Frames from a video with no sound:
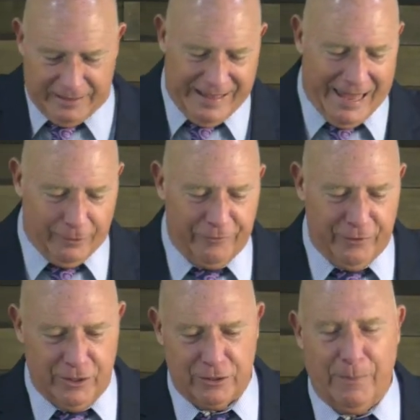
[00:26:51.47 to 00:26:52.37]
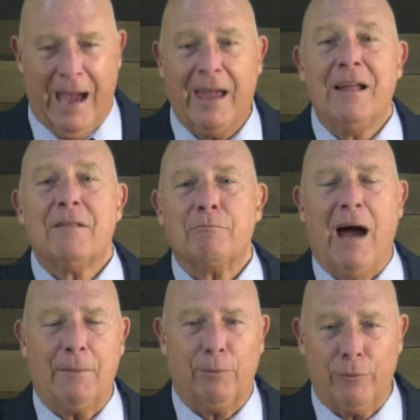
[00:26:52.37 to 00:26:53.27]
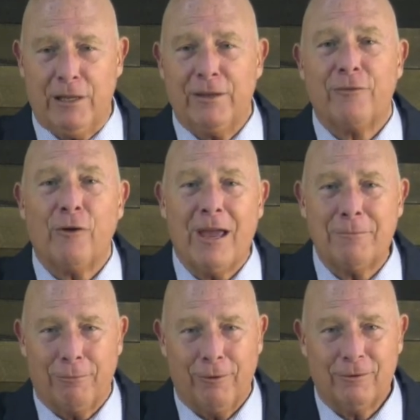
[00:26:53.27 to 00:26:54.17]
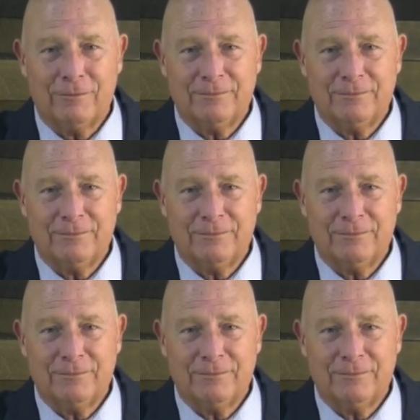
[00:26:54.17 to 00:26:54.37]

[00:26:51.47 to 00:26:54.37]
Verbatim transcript: and that'll finish my Bible reading for April.